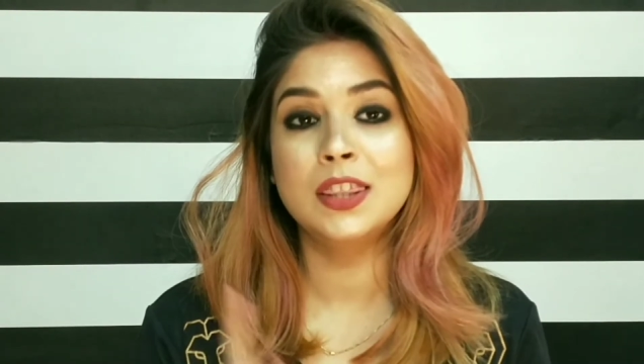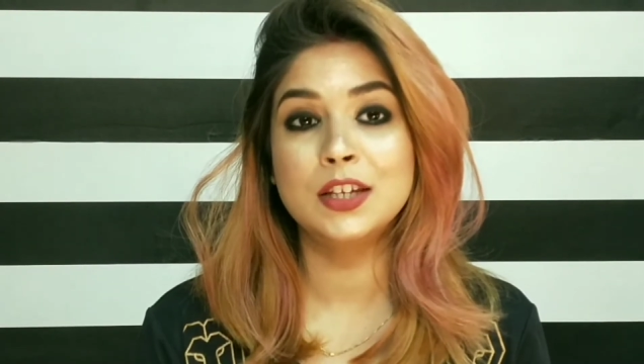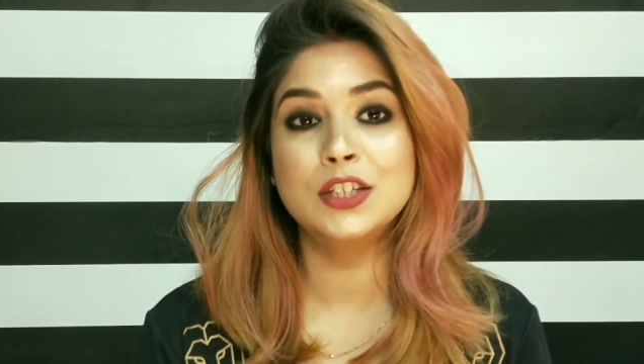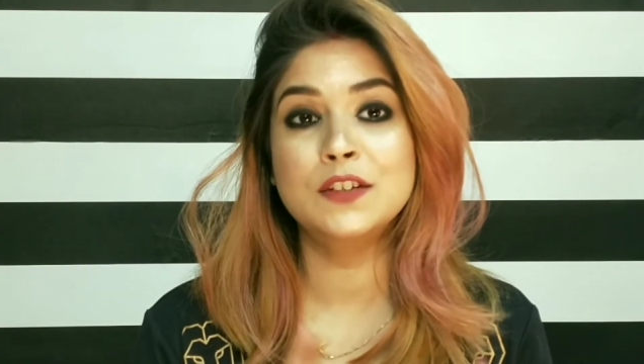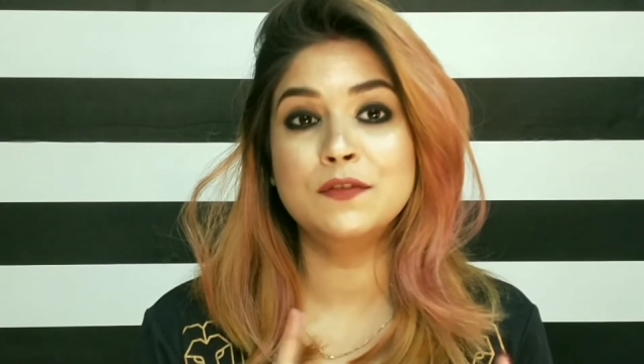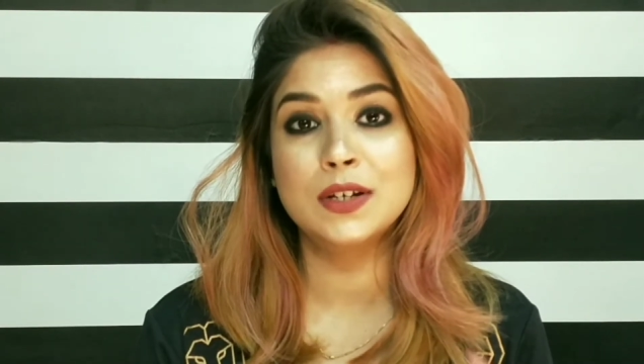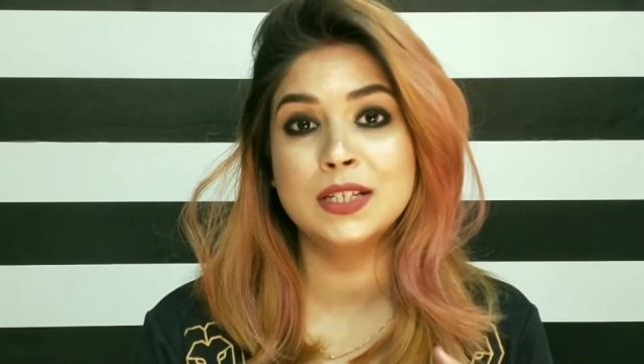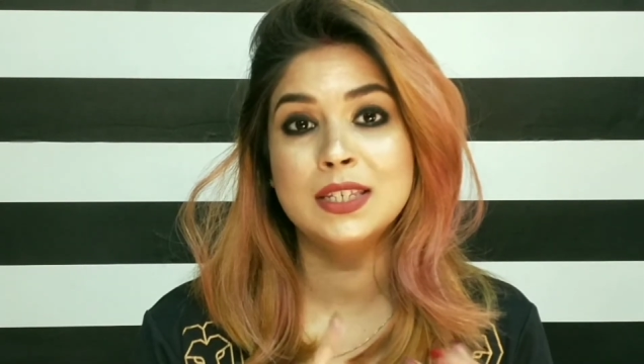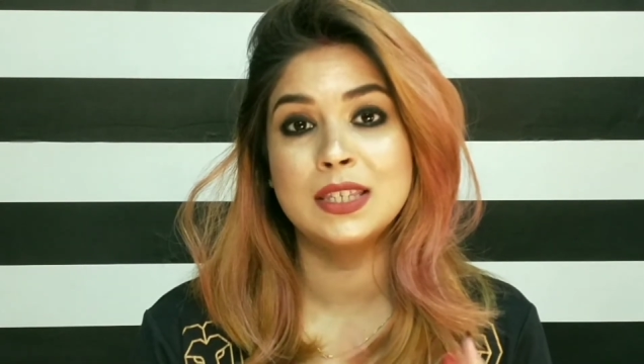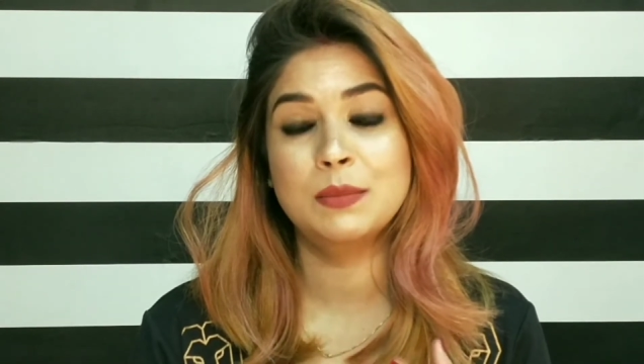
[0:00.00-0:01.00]

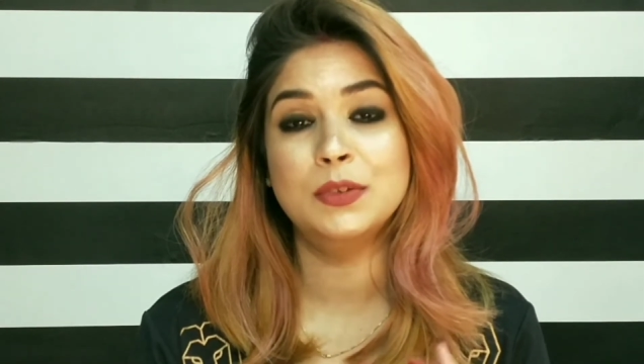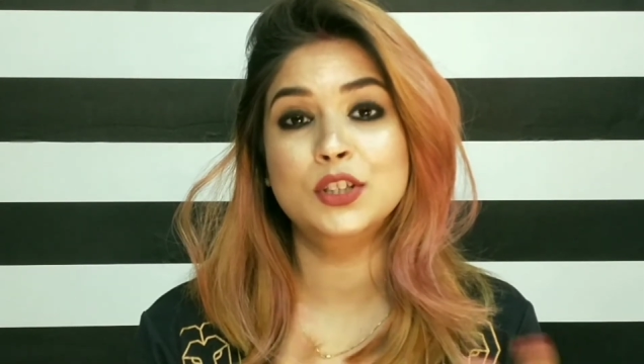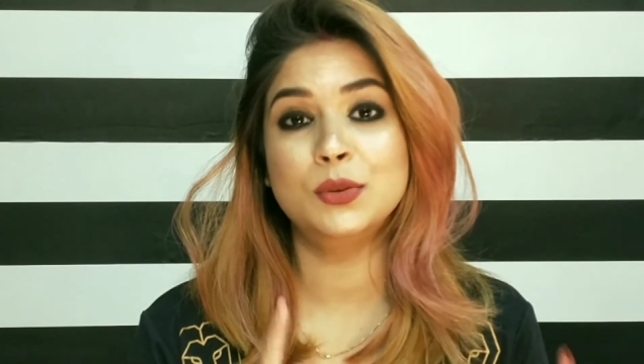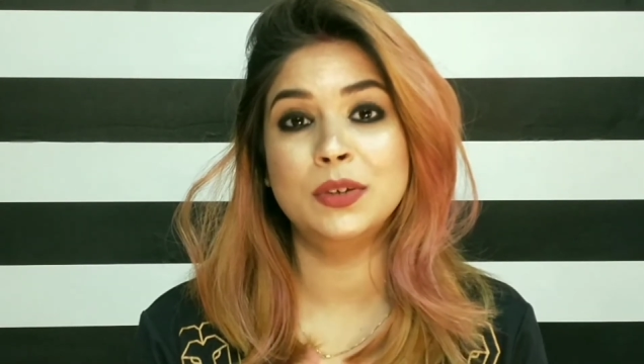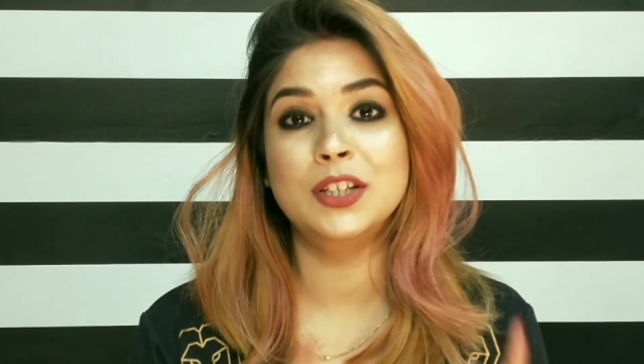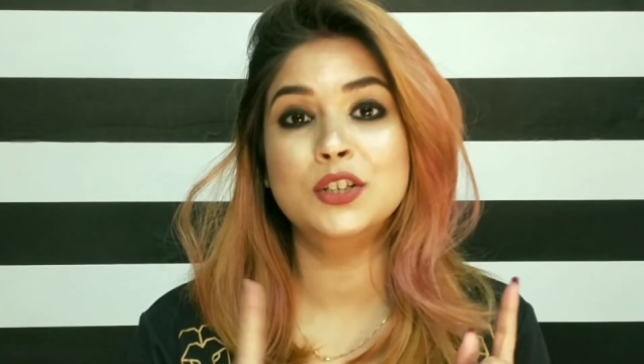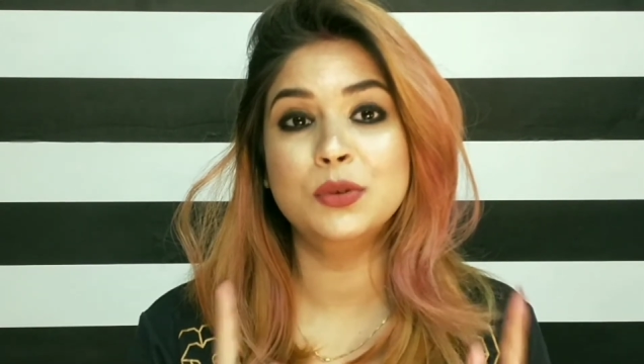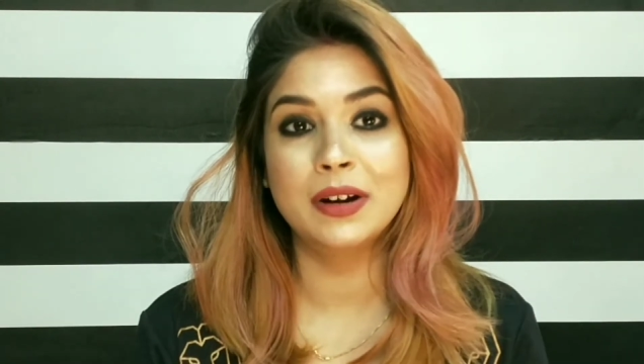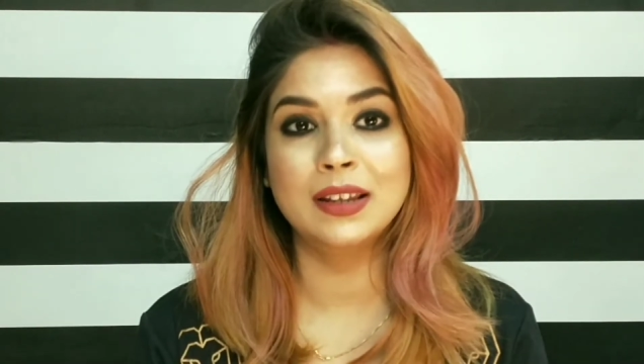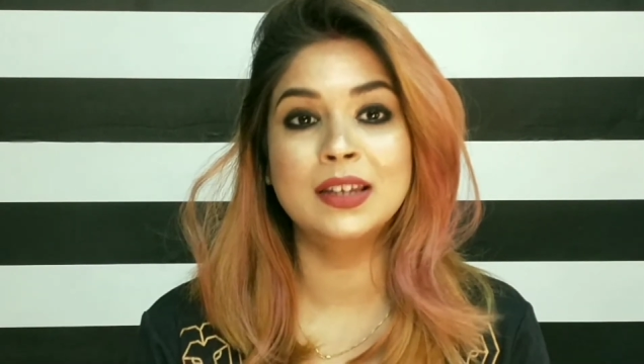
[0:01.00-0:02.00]
31st December
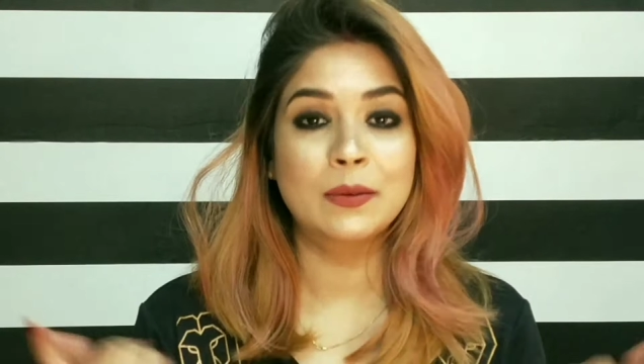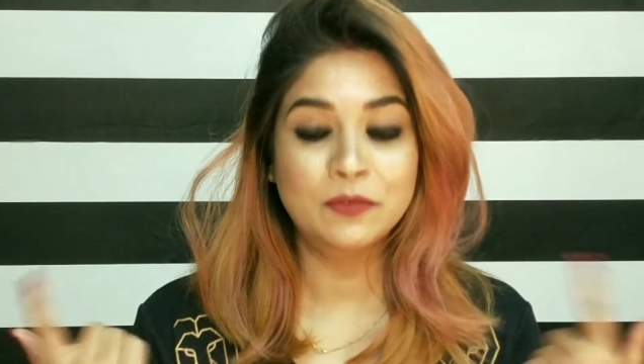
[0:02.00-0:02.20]
2020.